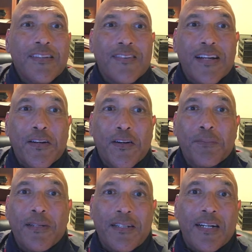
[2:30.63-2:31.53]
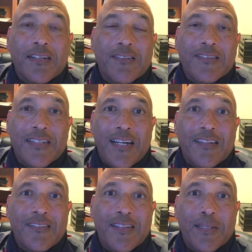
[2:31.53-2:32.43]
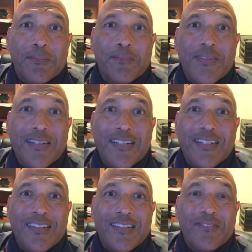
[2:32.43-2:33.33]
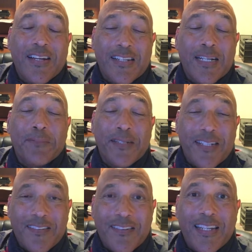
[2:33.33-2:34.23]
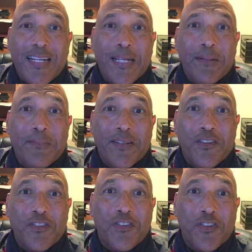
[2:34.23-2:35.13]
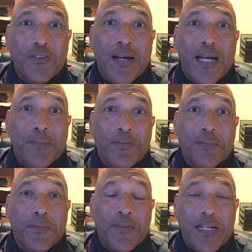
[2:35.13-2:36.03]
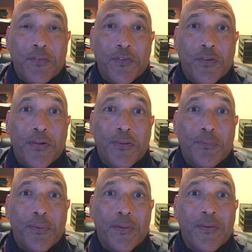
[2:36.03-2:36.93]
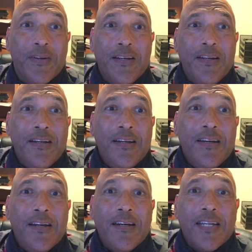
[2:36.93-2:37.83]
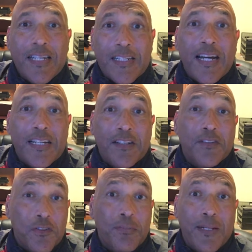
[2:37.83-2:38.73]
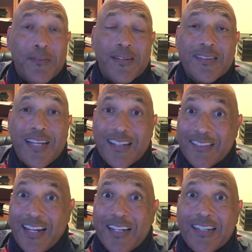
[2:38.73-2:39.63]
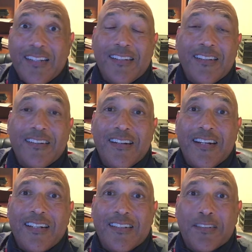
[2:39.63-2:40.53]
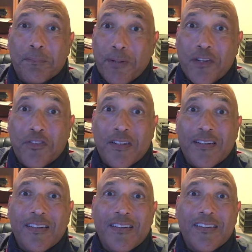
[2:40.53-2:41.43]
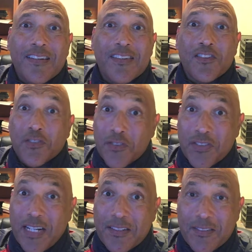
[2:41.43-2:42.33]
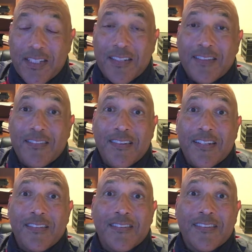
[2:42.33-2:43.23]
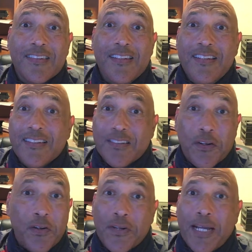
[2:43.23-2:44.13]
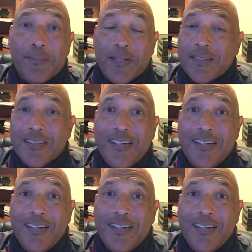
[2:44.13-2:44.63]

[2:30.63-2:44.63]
So I called my doctor and asked him uh, if I can come in and see him and just describe some of what I was going through. He diagnosed me with anxiety, uh, depression, uh, suicidal tendencies, the whole gamut